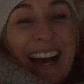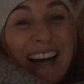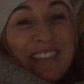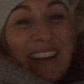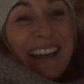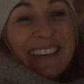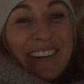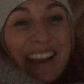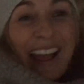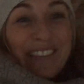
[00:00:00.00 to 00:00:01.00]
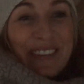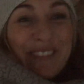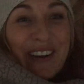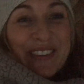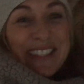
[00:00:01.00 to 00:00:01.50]
I know I haven't
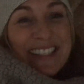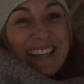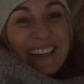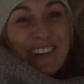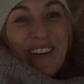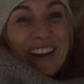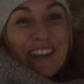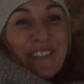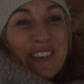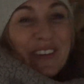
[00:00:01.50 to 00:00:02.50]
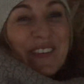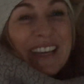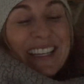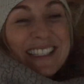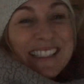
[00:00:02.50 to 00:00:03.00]
posted in quite a few
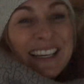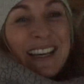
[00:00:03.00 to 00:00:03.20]
weeks,